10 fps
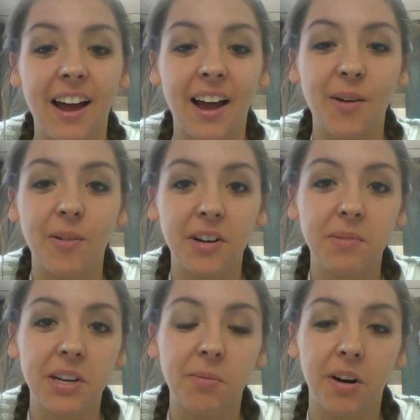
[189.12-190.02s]
I want
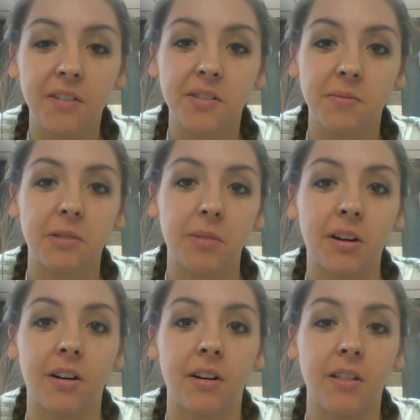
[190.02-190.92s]
to be a part of something
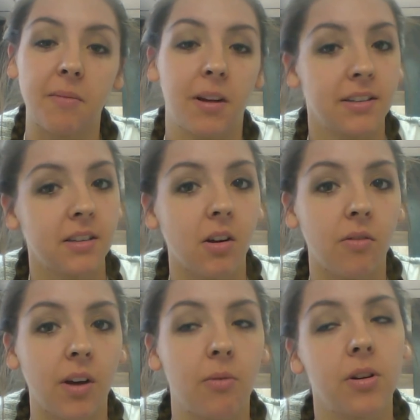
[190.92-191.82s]
bigger than
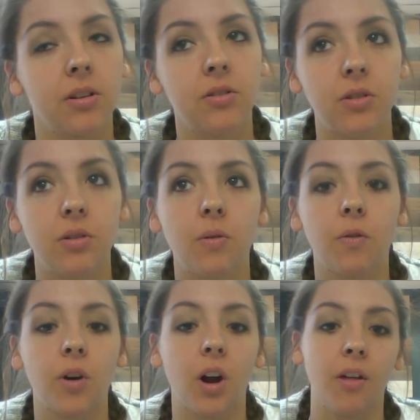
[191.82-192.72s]
myself. I want to
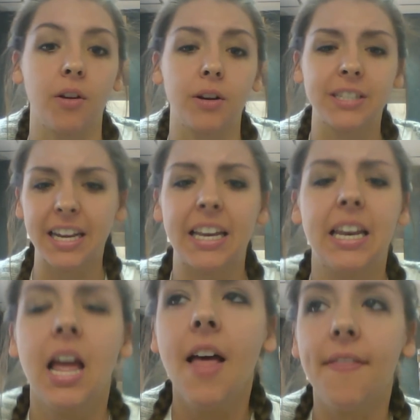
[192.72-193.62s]
do for others.
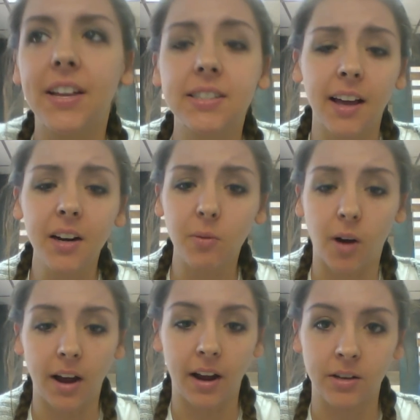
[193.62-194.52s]
And that's kind
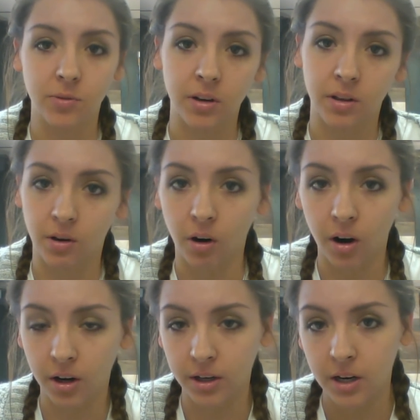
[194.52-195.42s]
of why I joined the
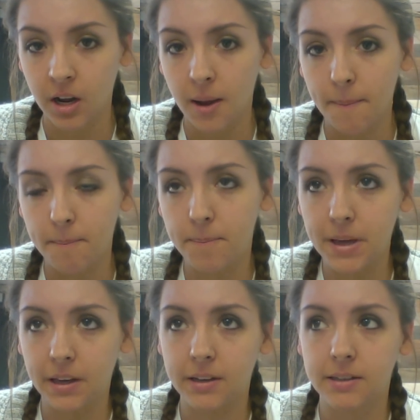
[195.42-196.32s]
Guard,
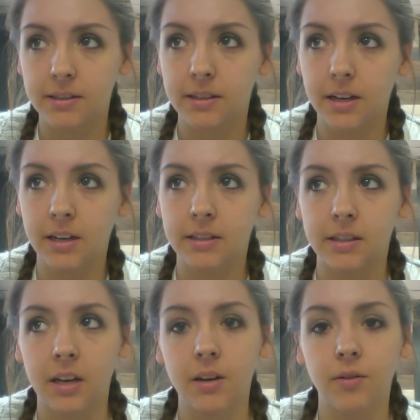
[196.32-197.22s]
because
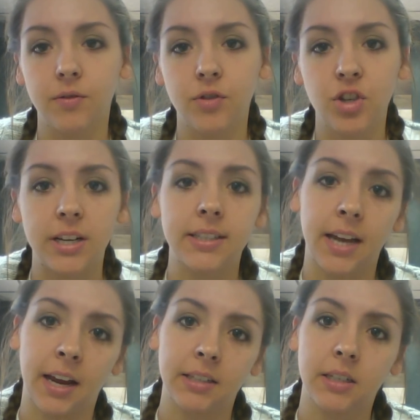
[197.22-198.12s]
instead of
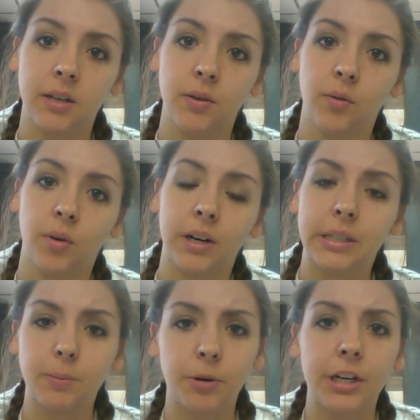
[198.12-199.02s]
just active,
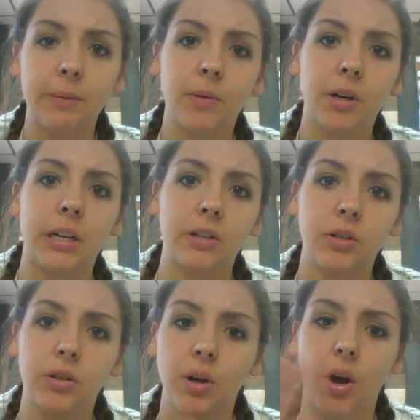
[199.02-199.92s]
where it's pretty
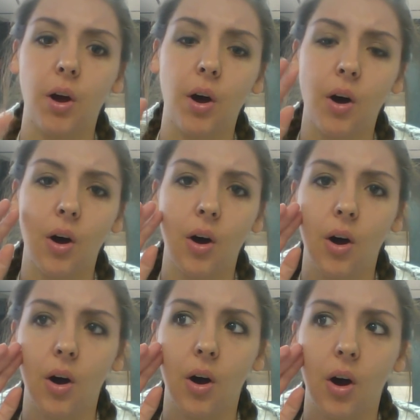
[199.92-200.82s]
much
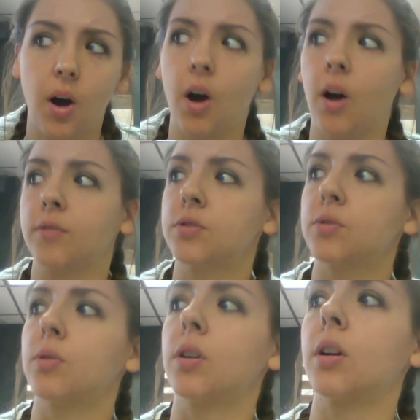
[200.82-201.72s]

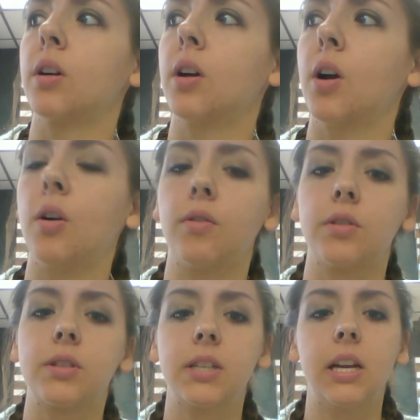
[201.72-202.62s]
offshore
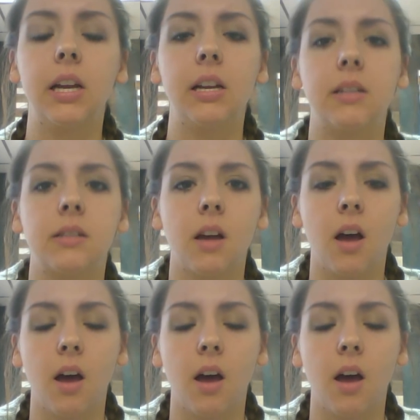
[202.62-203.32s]
overseas,